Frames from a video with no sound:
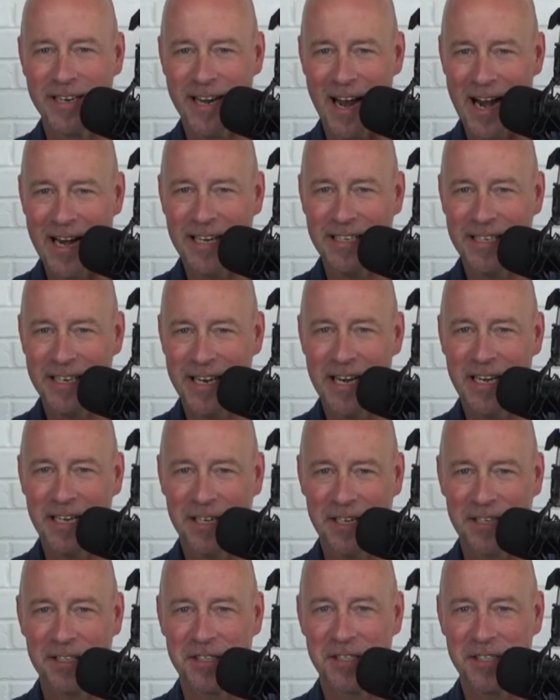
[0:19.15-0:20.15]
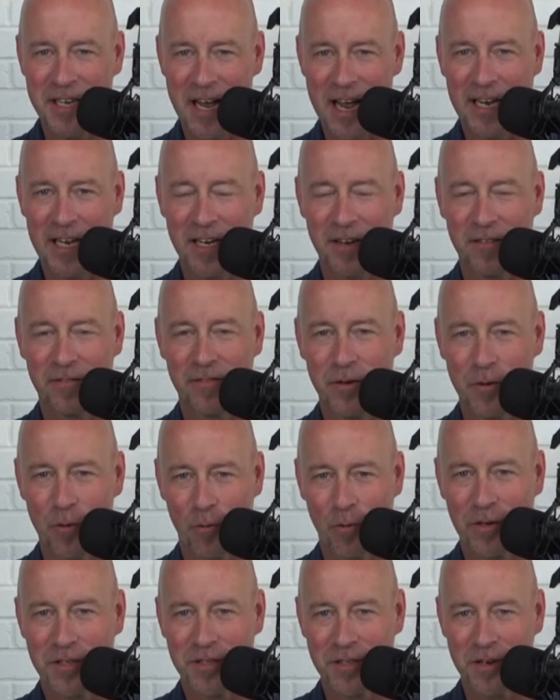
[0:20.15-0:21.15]
19 consecutive
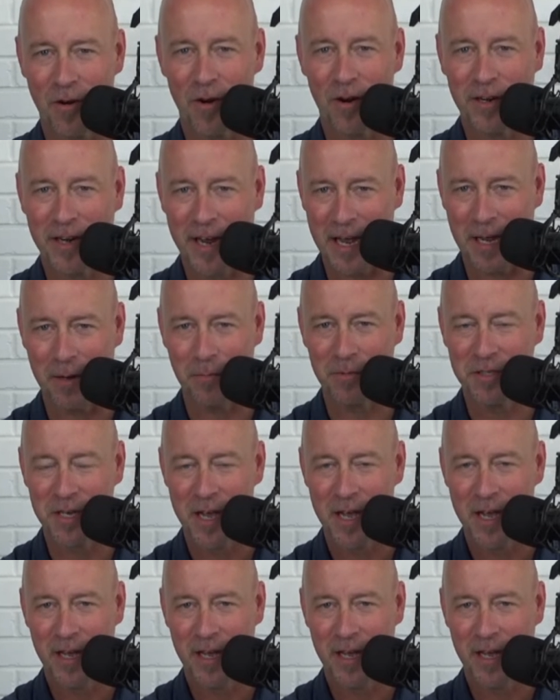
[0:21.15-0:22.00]
North Star games,